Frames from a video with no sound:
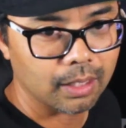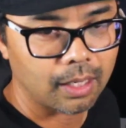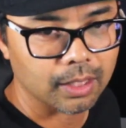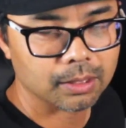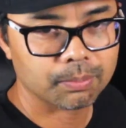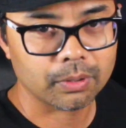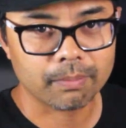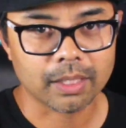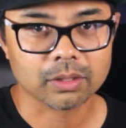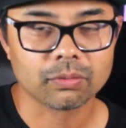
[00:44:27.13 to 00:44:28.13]
Hasport
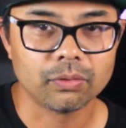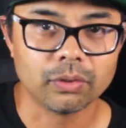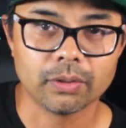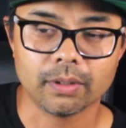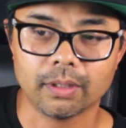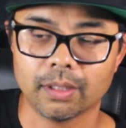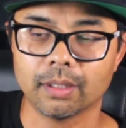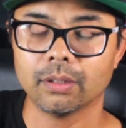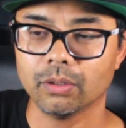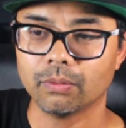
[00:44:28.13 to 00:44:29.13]
mounts for
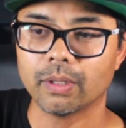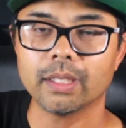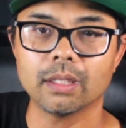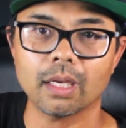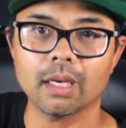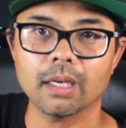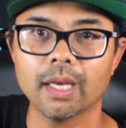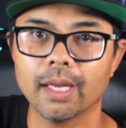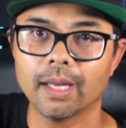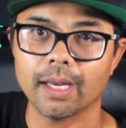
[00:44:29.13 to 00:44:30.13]
the new Red EK,
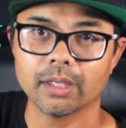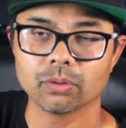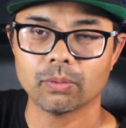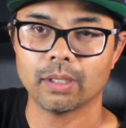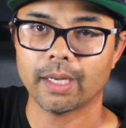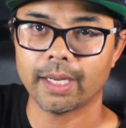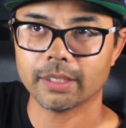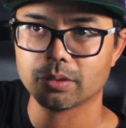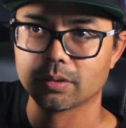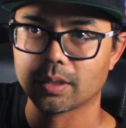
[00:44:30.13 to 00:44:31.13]
as well
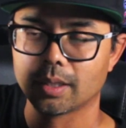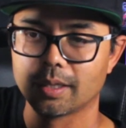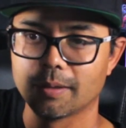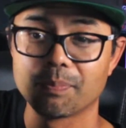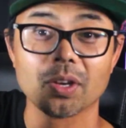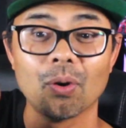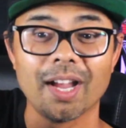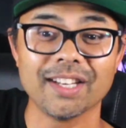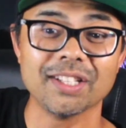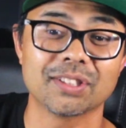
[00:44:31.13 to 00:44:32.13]
as,
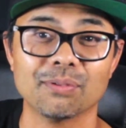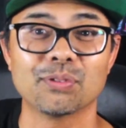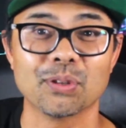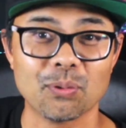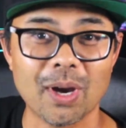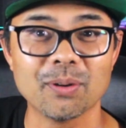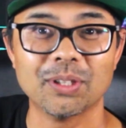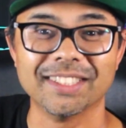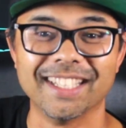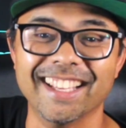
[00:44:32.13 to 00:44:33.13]
I need some for the white
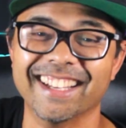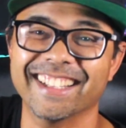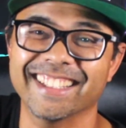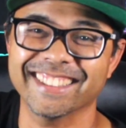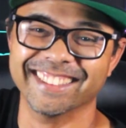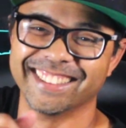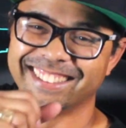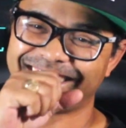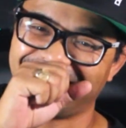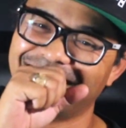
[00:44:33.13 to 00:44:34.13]
one.
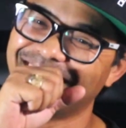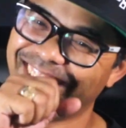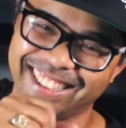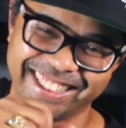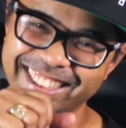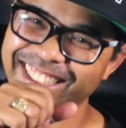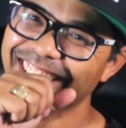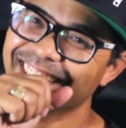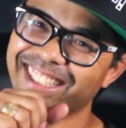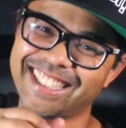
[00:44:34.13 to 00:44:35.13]
Sorry.
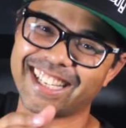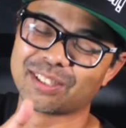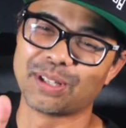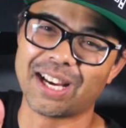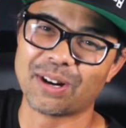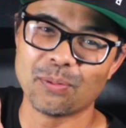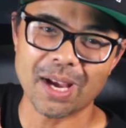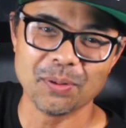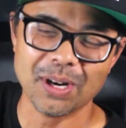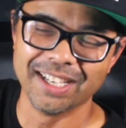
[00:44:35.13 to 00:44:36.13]
Yes, we got a
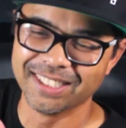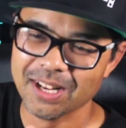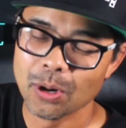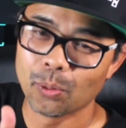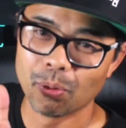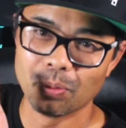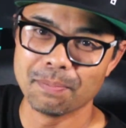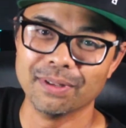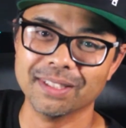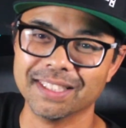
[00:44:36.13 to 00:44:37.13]
white one. We're
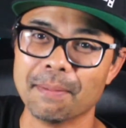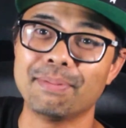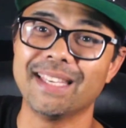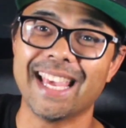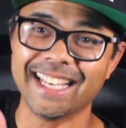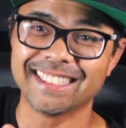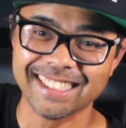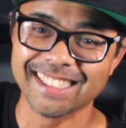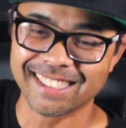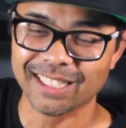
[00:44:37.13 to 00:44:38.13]
rebuilding a
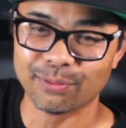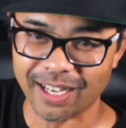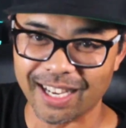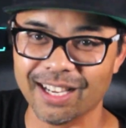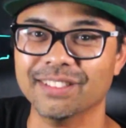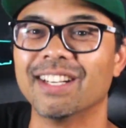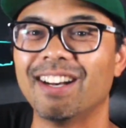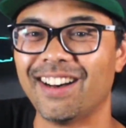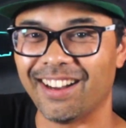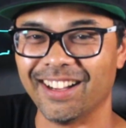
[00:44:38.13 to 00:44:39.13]
B18 C5
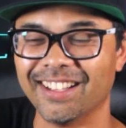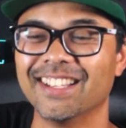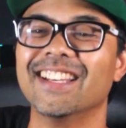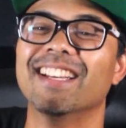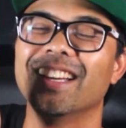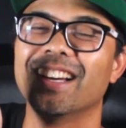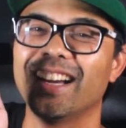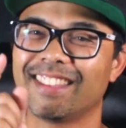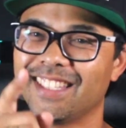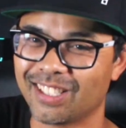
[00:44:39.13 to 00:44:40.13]
on,
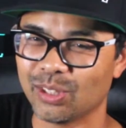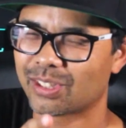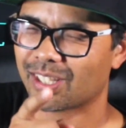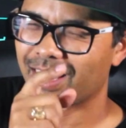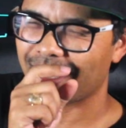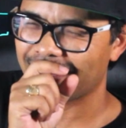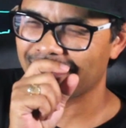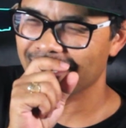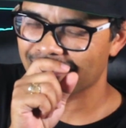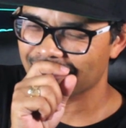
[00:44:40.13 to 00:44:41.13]
I think you saw
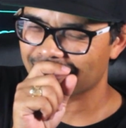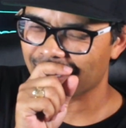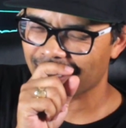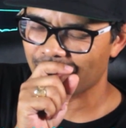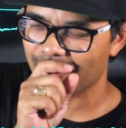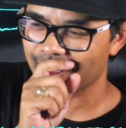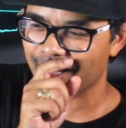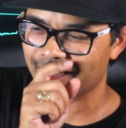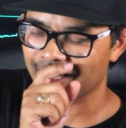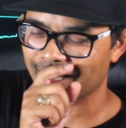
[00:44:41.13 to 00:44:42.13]
that one.
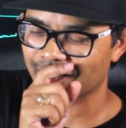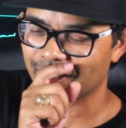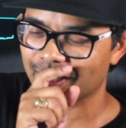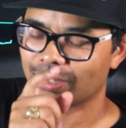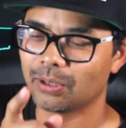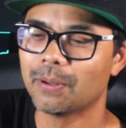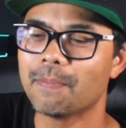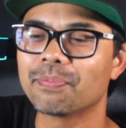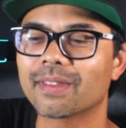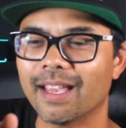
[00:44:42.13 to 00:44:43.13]
I think I showed it to you.
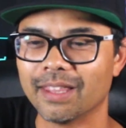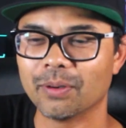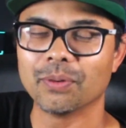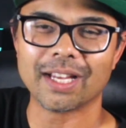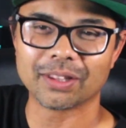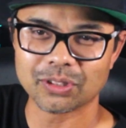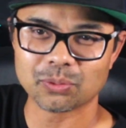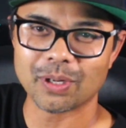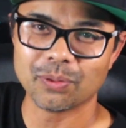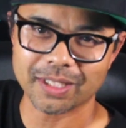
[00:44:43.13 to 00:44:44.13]
And then we got this
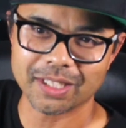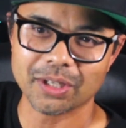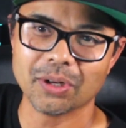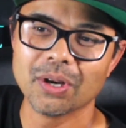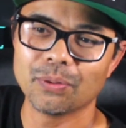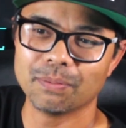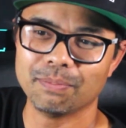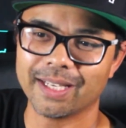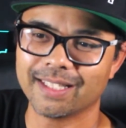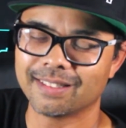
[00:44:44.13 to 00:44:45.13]
red one here with
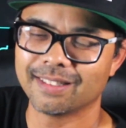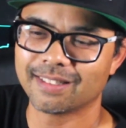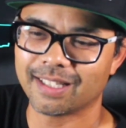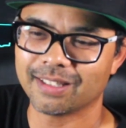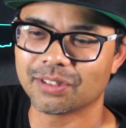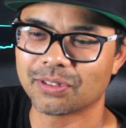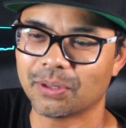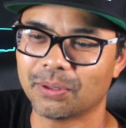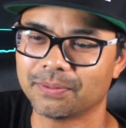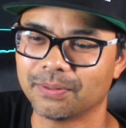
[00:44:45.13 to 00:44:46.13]
Big Headz Designs.
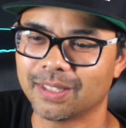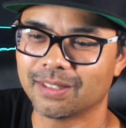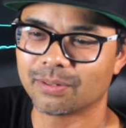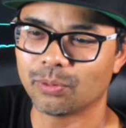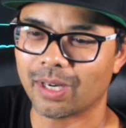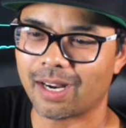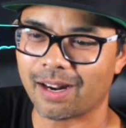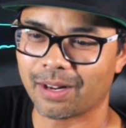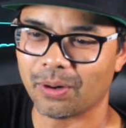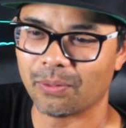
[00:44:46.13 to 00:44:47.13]
So we are
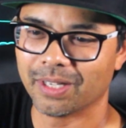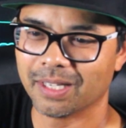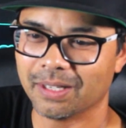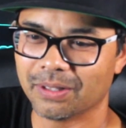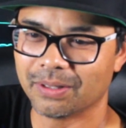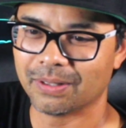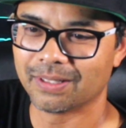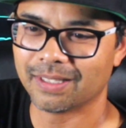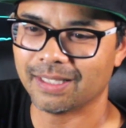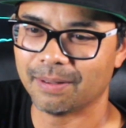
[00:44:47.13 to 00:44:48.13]
not gonna run any other
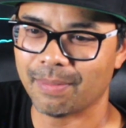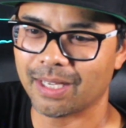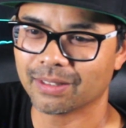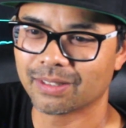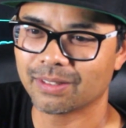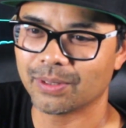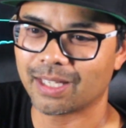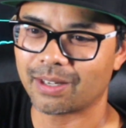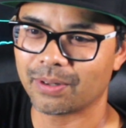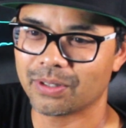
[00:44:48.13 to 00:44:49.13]
mounts. We
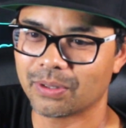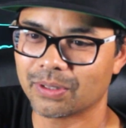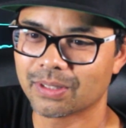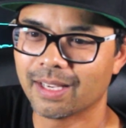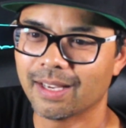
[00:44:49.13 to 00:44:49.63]
gotta run yours.